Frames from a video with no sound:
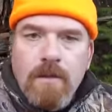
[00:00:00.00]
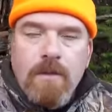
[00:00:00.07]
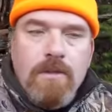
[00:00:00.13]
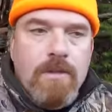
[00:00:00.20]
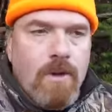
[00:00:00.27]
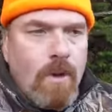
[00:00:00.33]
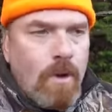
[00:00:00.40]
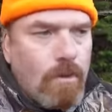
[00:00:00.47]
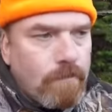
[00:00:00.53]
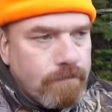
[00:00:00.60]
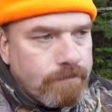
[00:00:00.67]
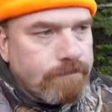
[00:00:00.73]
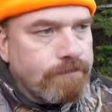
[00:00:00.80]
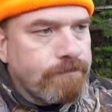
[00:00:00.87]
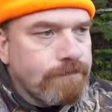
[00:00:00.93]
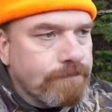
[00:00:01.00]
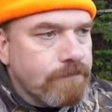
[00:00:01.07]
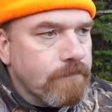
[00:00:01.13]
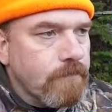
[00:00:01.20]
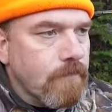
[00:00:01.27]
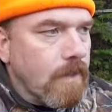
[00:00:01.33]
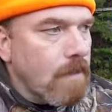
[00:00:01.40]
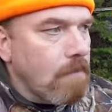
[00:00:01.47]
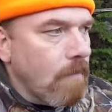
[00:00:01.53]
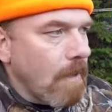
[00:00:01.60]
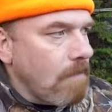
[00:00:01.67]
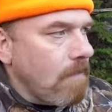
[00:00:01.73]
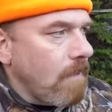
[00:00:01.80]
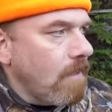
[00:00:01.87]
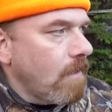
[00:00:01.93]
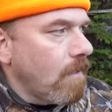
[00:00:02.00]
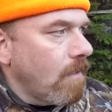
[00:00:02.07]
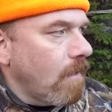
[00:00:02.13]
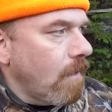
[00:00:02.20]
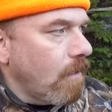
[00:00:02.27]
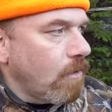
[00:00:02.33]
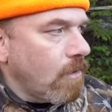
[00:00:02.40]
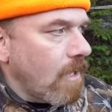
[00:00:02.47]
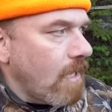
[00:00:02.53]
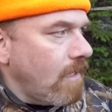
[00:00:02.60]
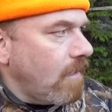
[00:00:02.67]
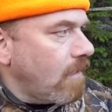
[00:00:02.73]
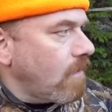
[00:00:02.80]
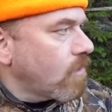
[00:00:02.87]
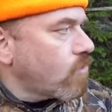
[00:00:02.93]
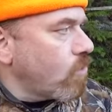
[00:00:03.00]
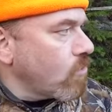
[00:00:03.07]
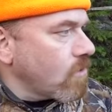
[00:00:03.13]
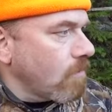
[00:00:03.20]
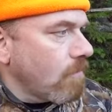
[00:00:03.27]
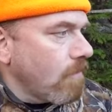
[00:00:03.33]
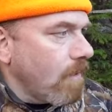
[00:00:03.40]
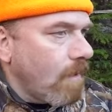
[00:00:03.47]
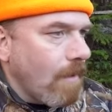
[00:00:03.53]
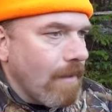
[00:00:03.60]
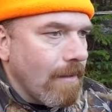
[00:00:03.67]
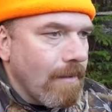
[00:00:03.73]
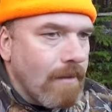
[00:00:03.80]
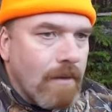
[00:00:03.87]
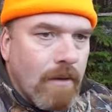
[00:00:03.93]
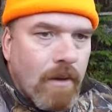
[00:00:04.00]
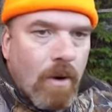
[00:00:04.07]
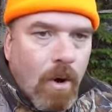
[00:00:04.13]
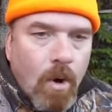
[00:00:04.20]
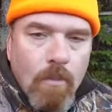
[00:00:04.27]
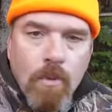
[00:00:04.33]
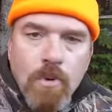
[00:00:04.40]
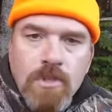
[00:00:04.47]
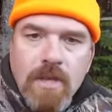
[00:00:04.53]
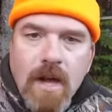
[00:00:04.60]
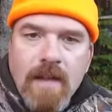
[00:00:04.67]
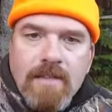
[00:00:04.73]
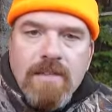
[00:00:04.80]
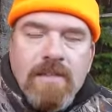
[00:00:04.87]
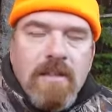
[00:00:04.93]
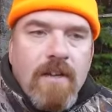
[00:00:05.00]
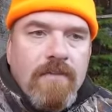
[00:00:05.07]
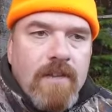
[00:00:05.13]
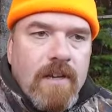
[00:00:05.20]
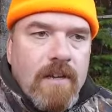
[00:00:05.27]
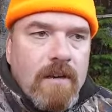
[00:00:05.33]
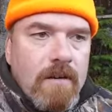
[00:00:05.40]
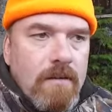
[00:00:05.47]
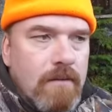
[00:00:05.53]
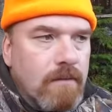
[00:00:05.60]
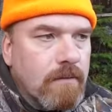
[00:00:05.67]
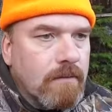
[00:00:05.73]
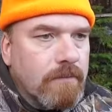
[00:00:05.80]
so might be a, good idea to throw some uh, old moose hides and stuff in here,